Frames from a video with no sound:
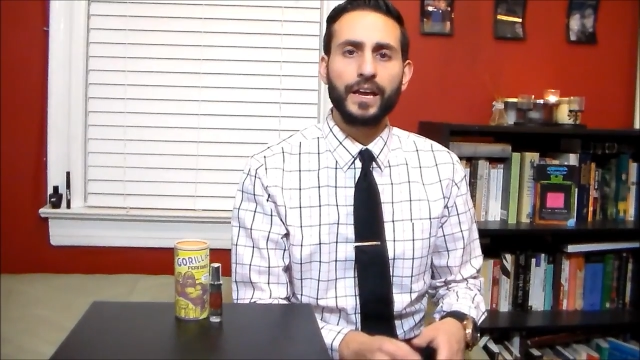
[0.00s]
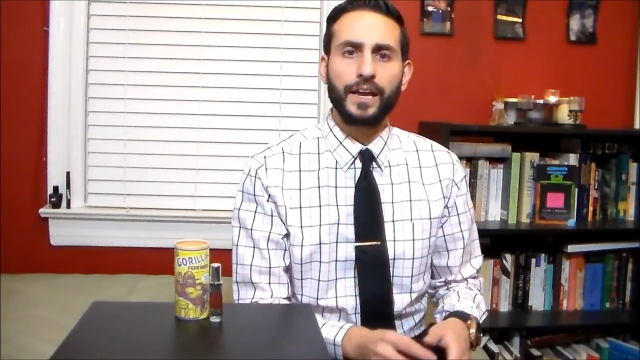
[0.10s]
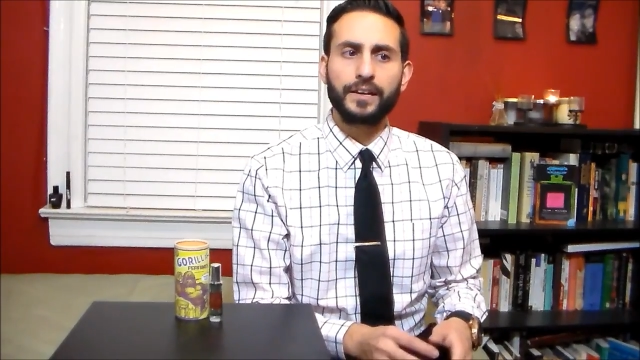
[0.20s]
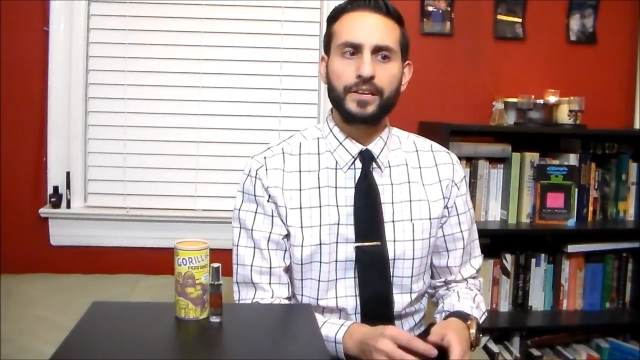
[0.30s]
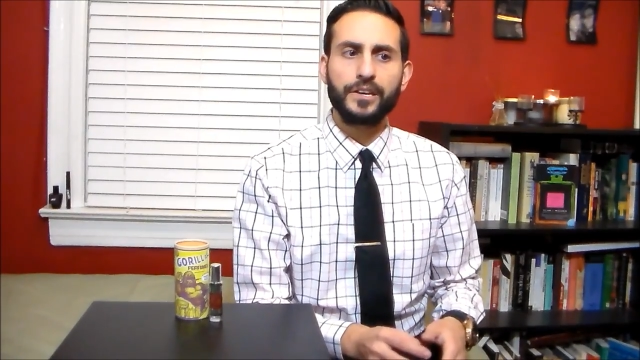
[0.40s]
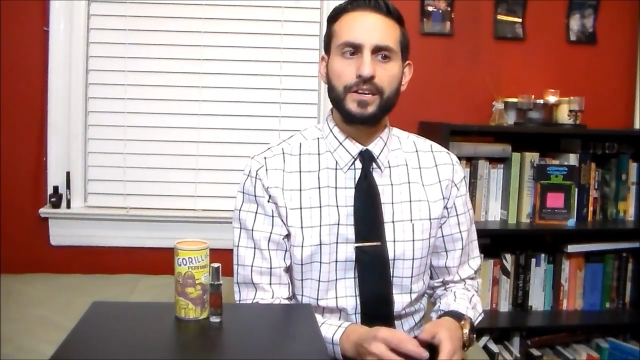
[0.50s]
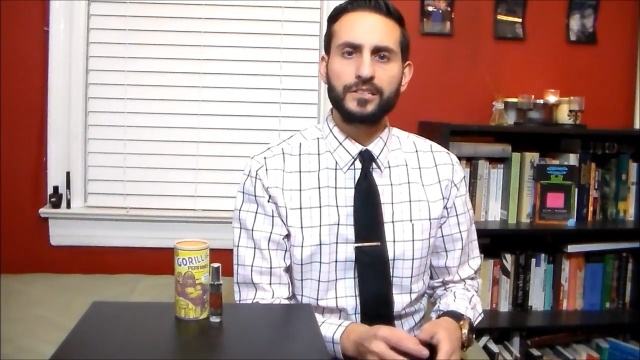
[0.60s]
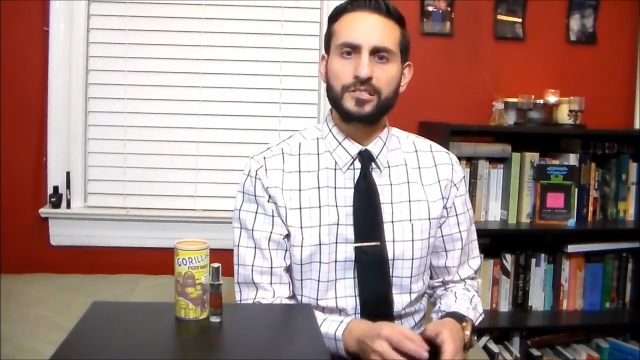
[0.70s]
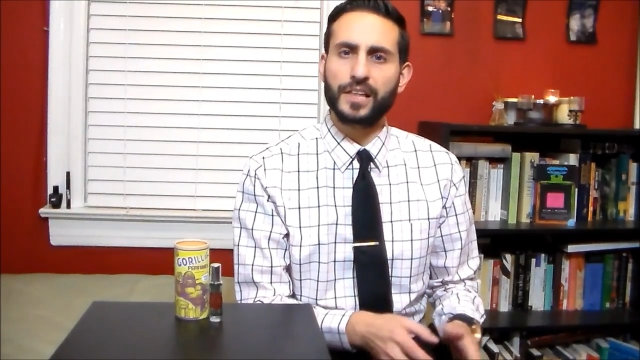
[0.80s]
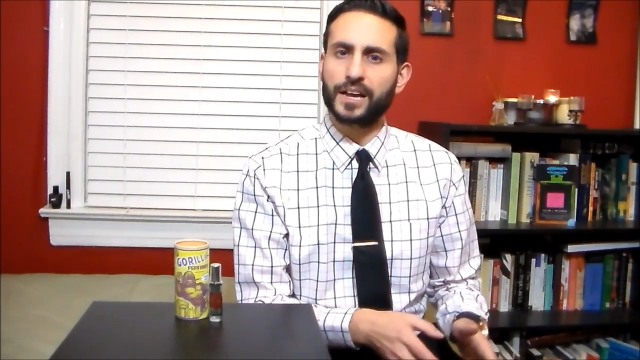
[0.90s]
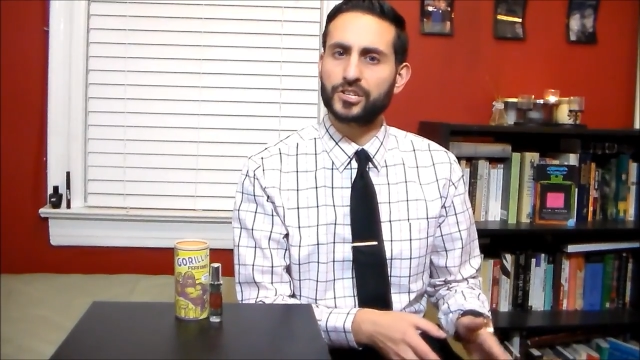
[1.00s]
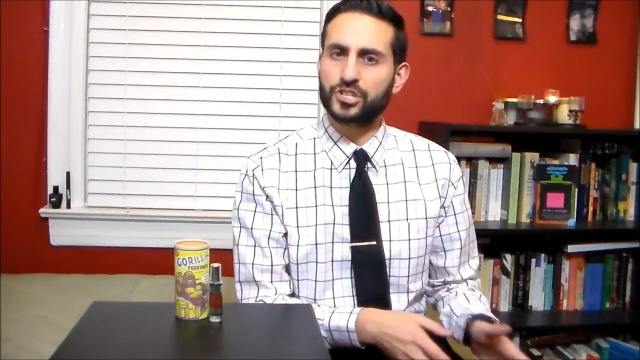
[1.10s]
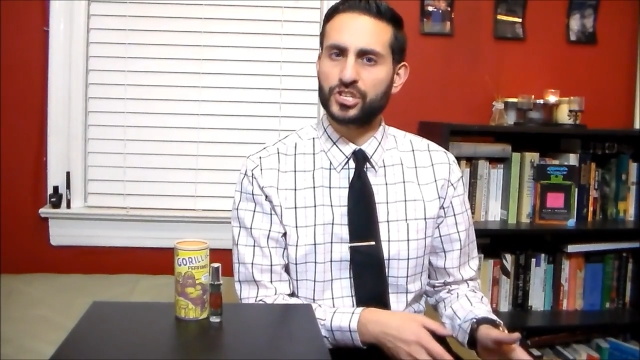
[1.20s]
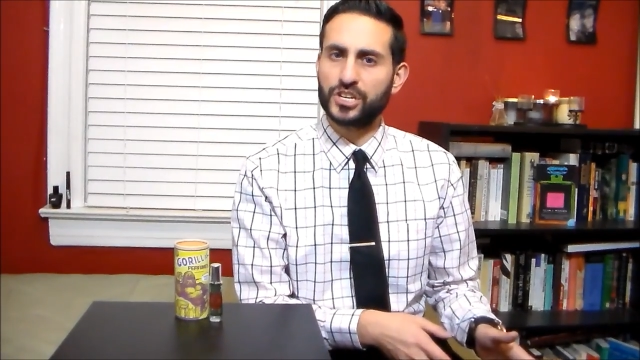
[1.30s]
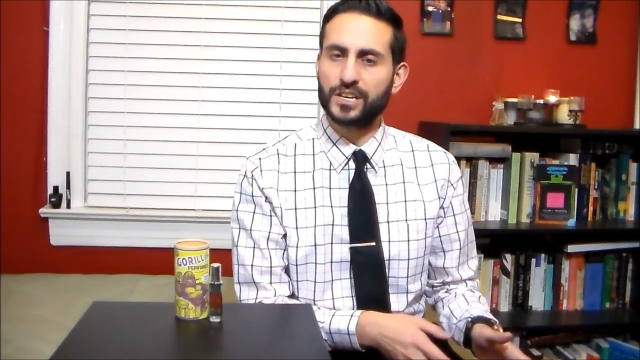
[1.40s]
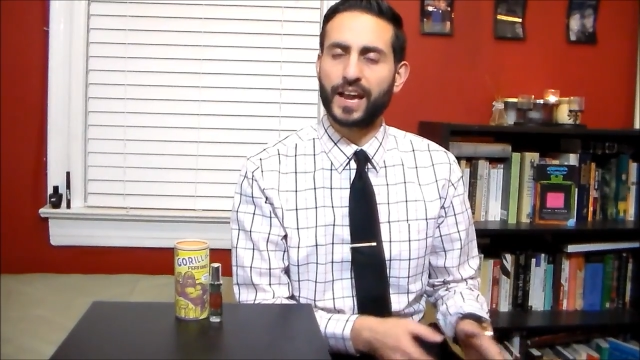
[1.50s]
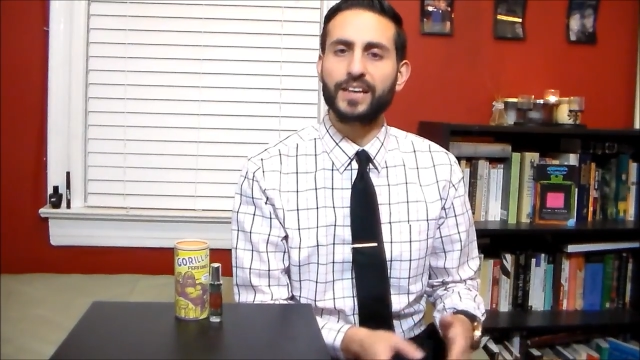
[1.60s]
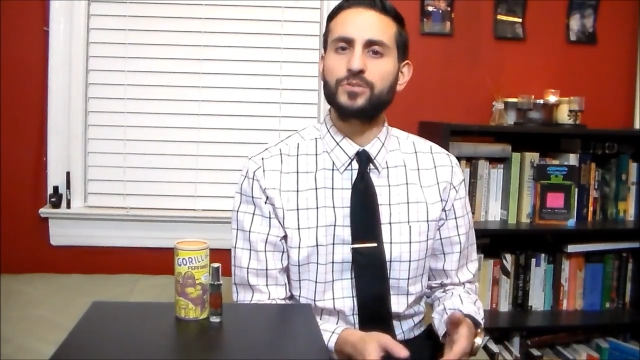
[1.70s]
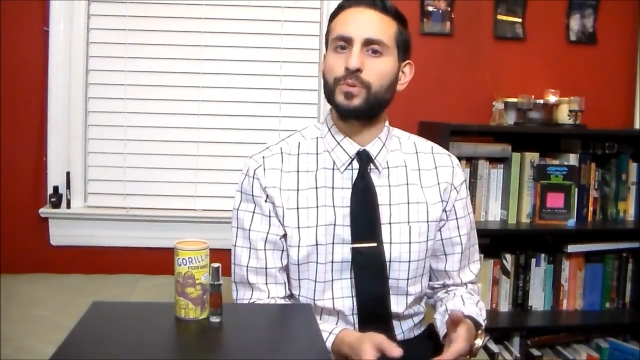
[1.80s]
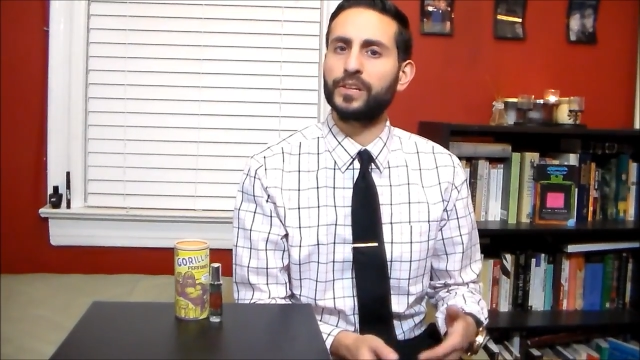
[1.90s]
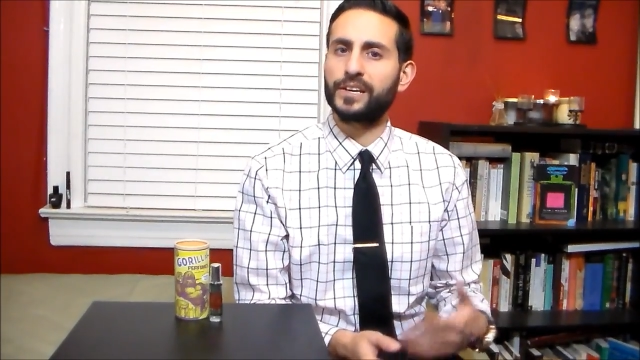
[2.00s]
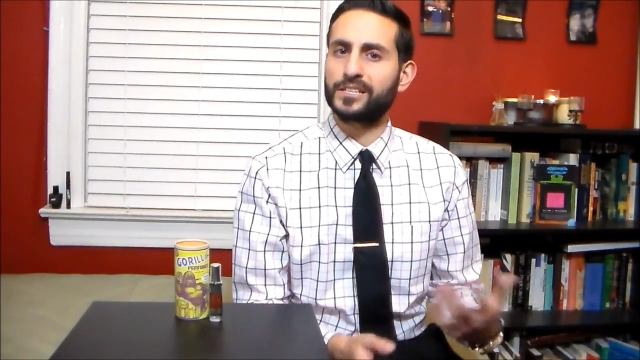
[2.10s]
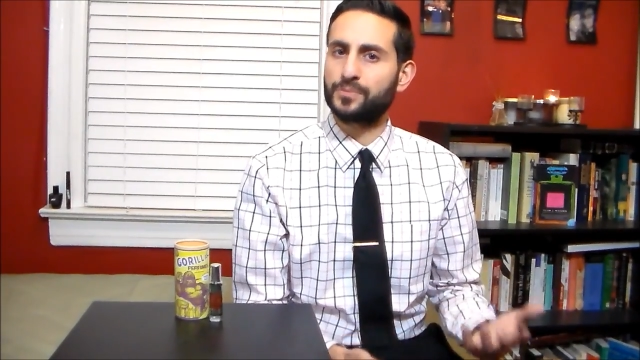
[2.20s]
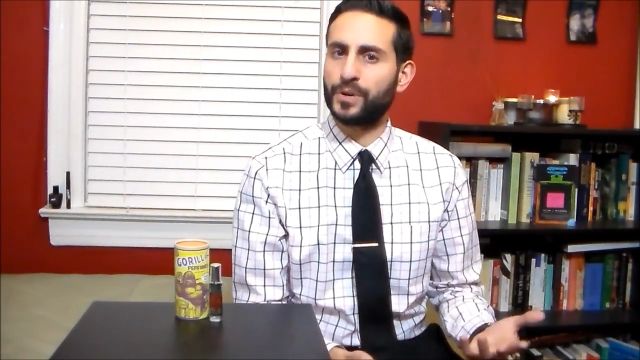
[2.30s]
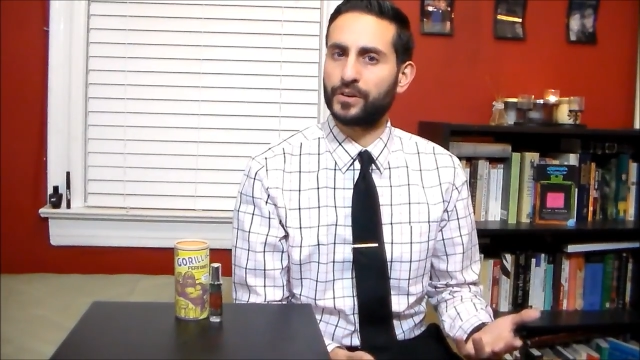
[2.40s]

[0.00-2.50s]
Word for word: and he slash she hasn't really